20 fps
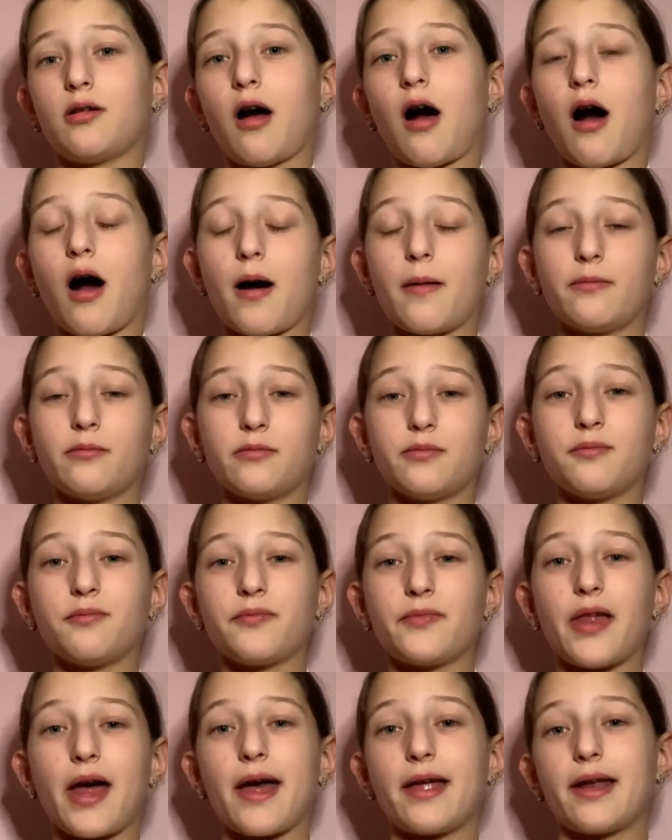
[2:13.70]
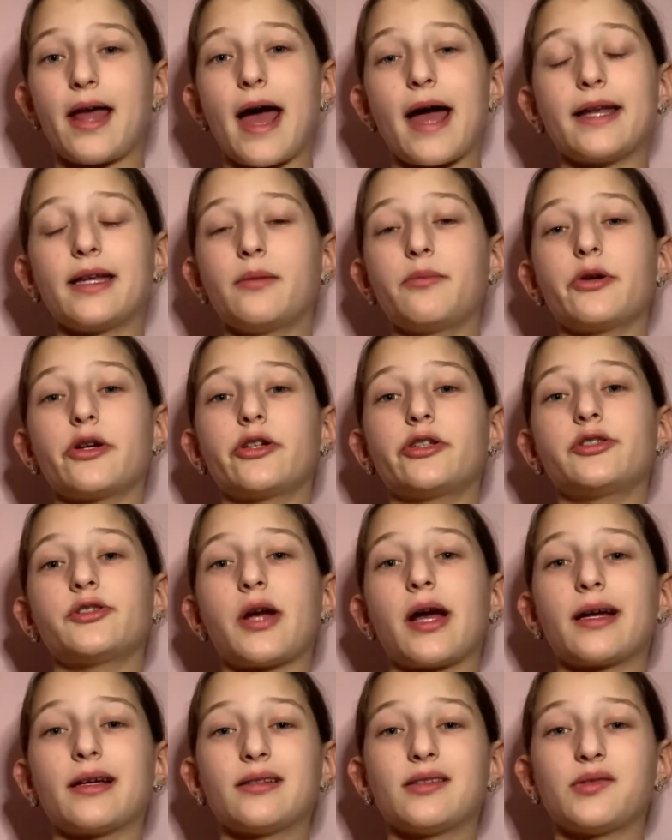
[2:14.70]
any bearded
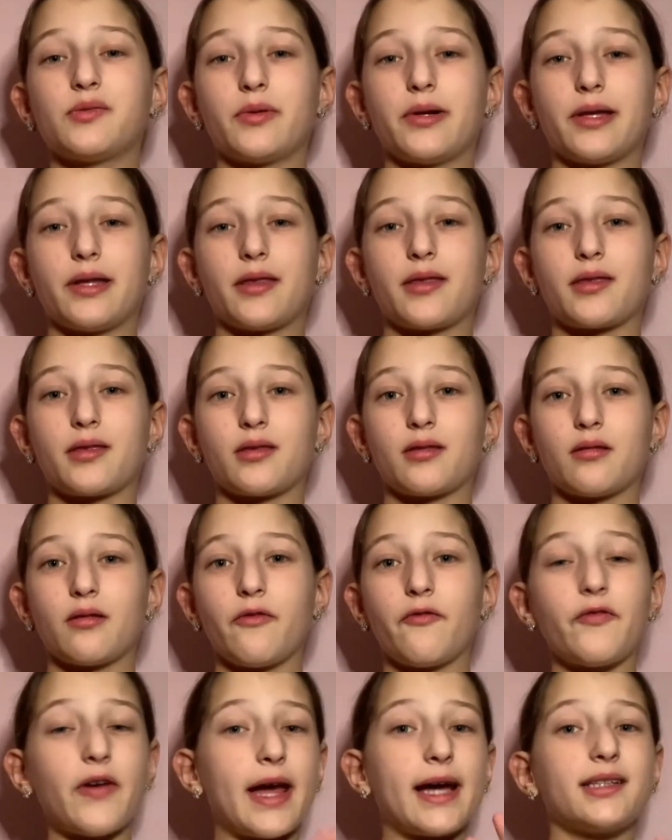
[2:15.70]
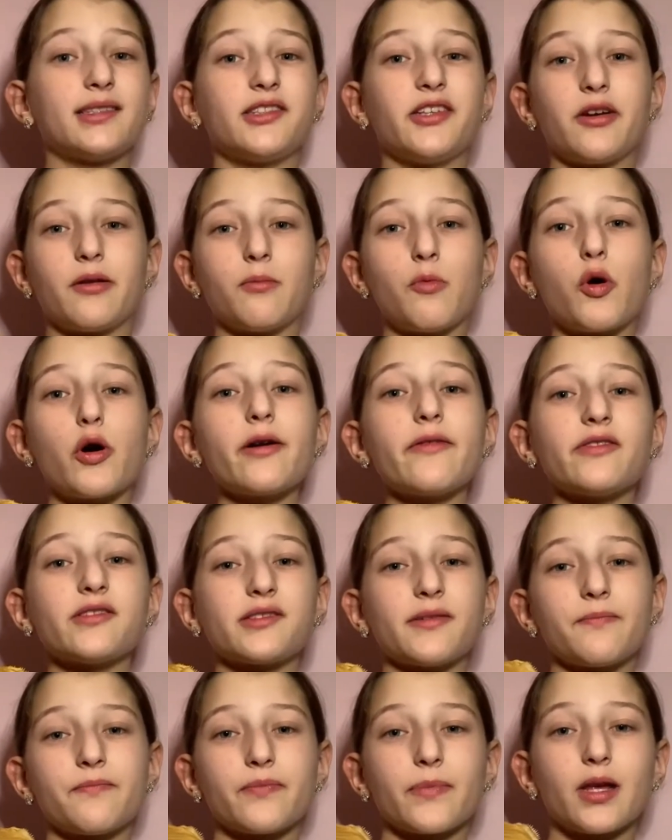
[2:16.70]
dragons with fancier
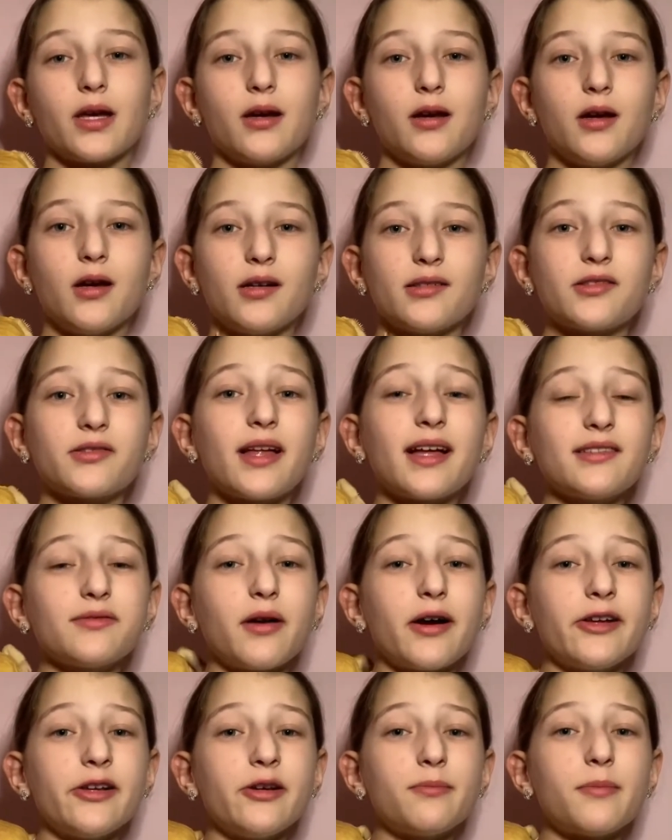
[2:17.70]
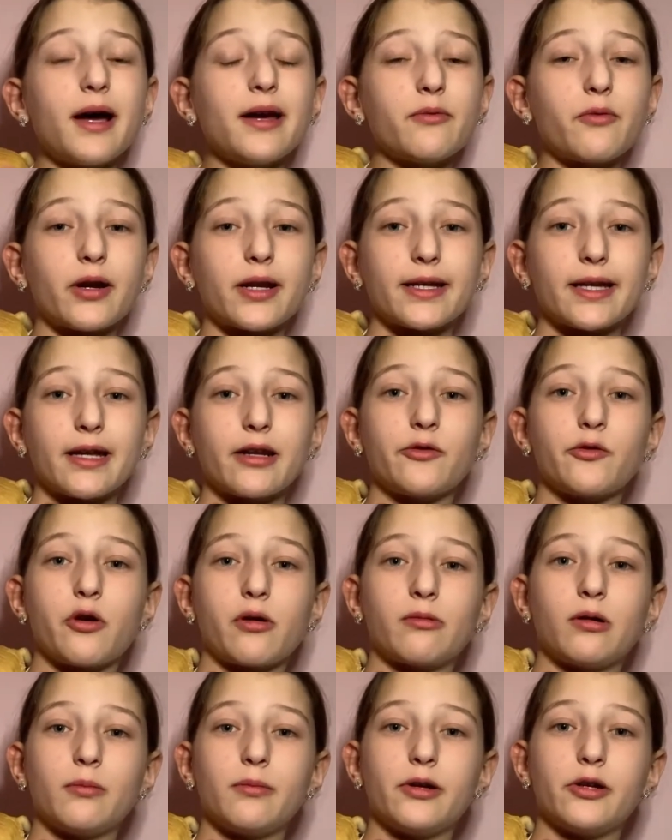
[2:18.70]
morphs. So that's why you might want to get a
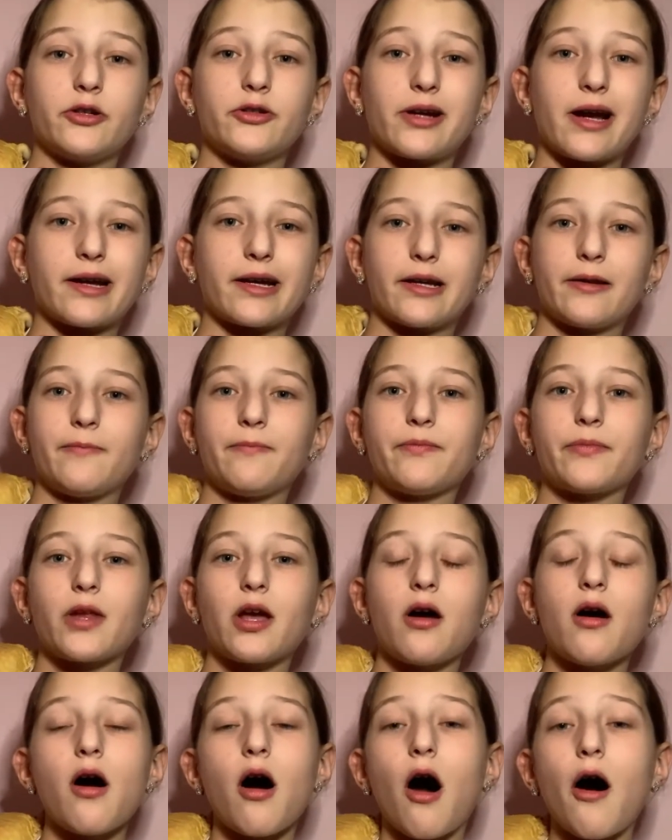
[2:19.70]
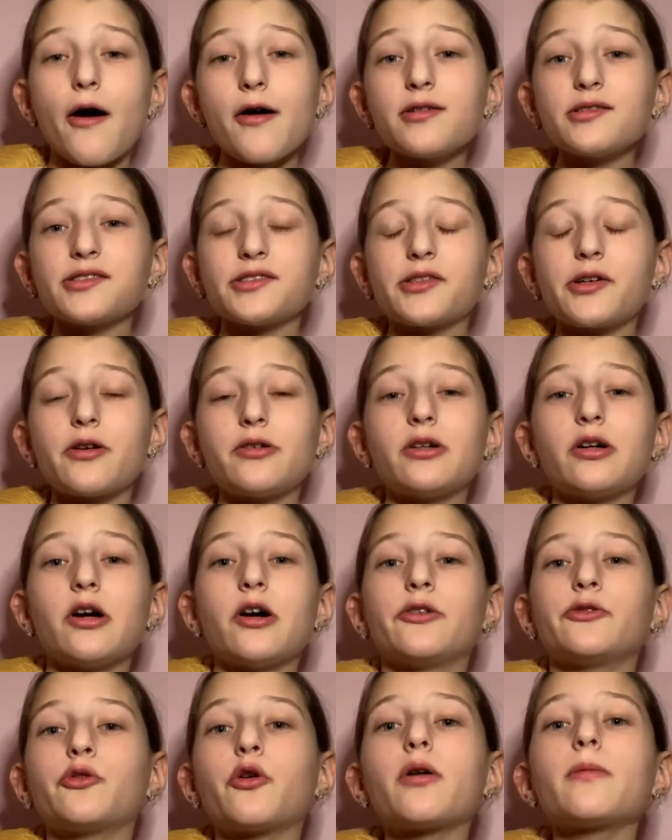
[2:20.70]
normal bearded dragon. Also,
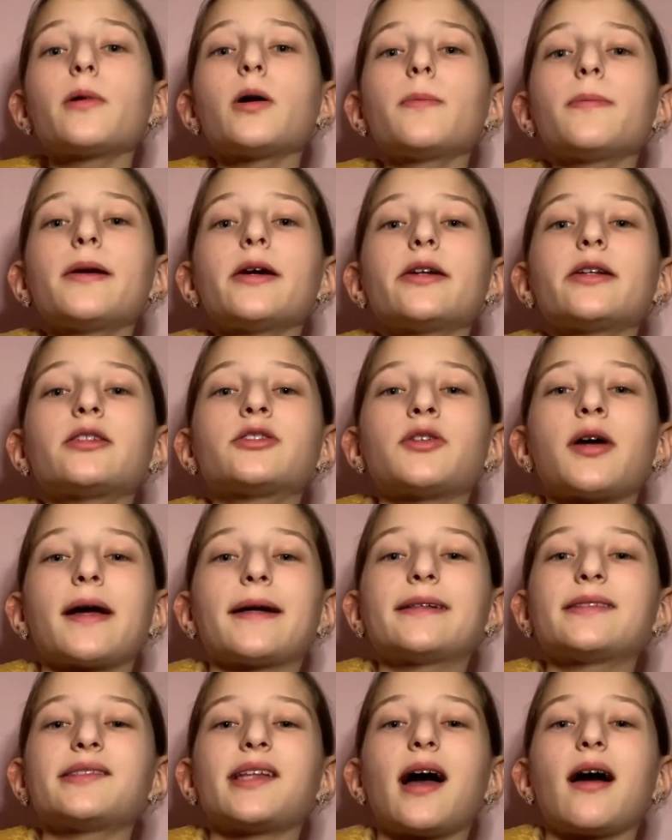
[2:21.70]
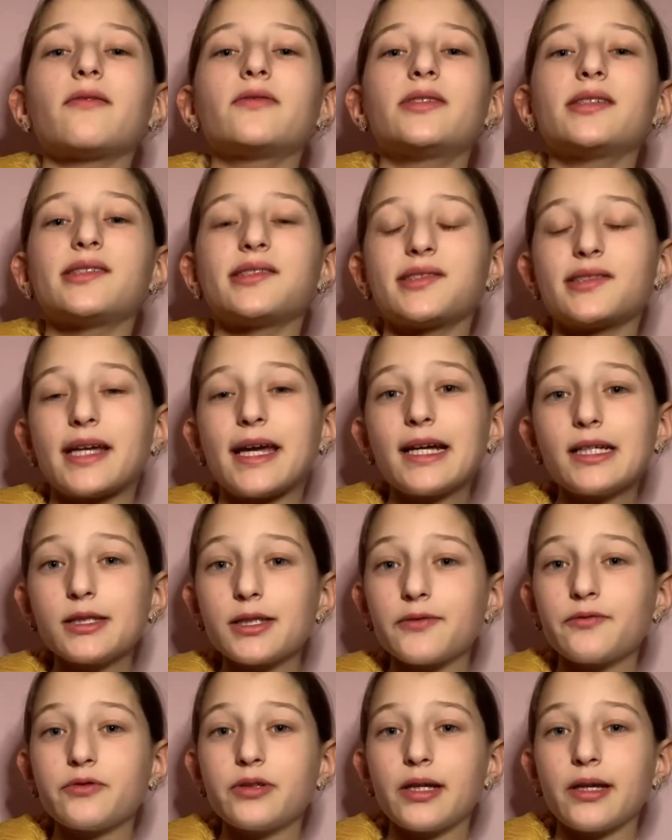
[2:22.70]
normal bearded dragons have
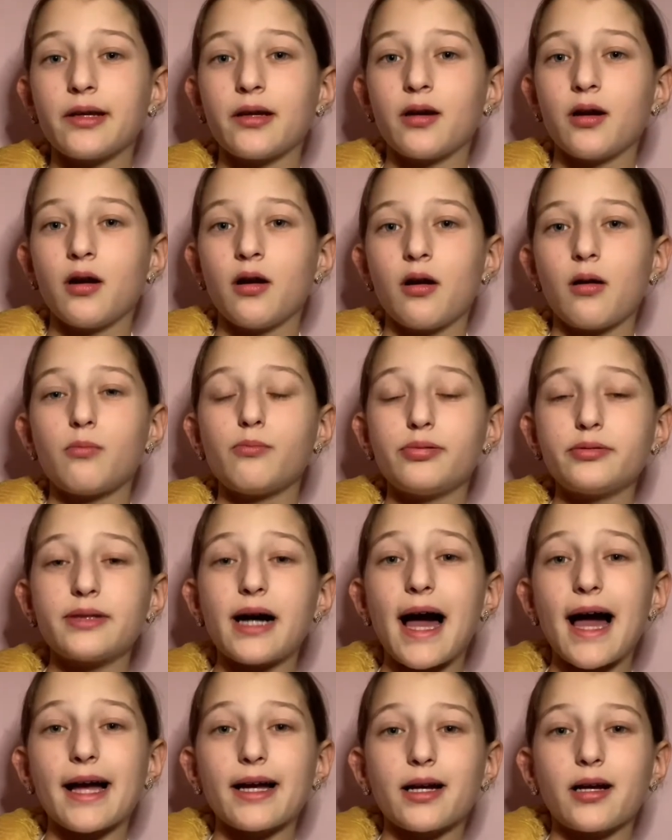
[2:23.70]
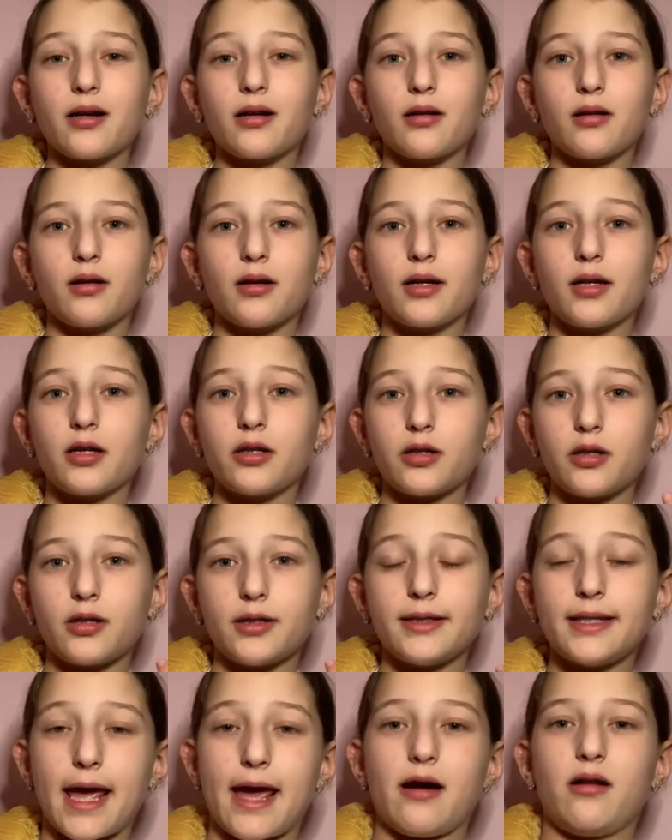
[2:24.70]
distinctively black
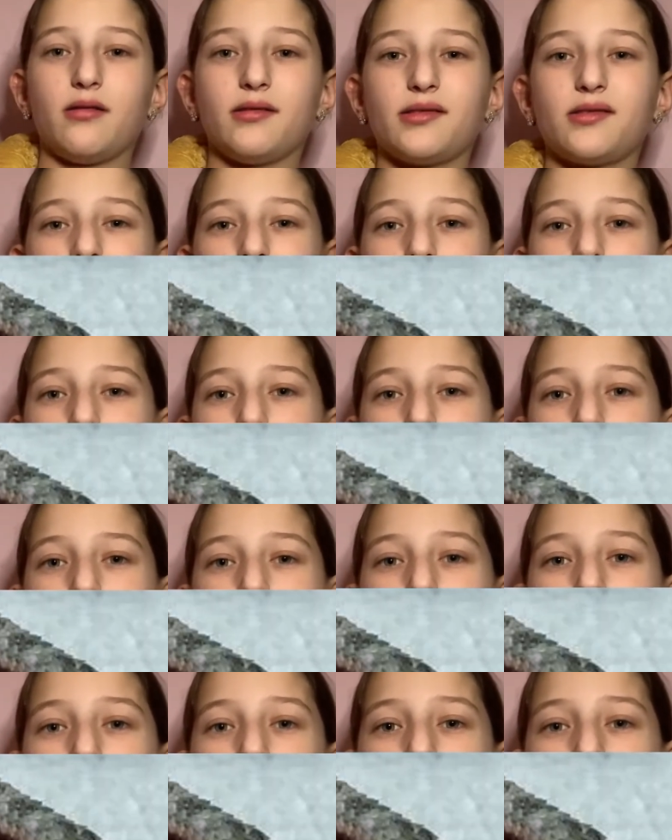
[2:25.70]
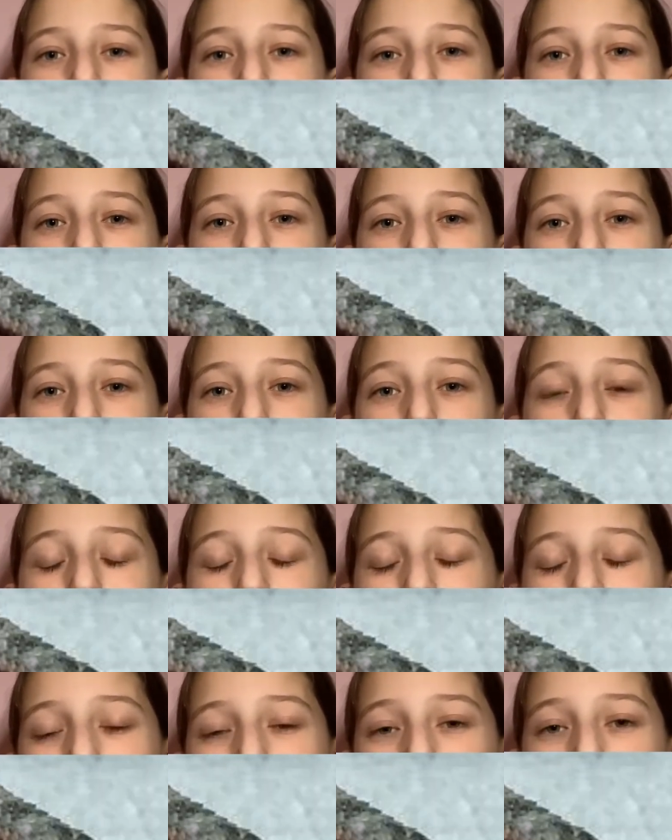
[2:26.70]
nails. So, for
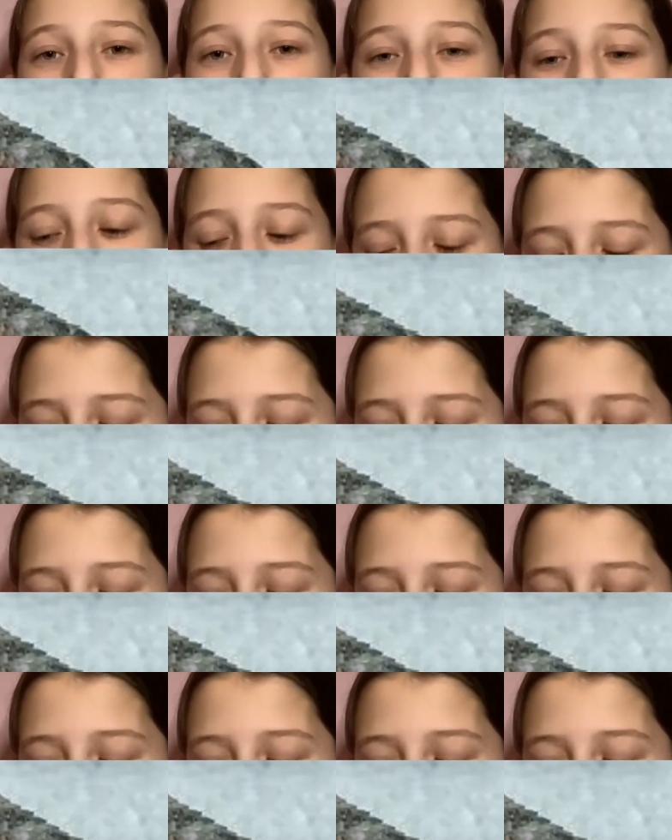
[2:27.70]
example,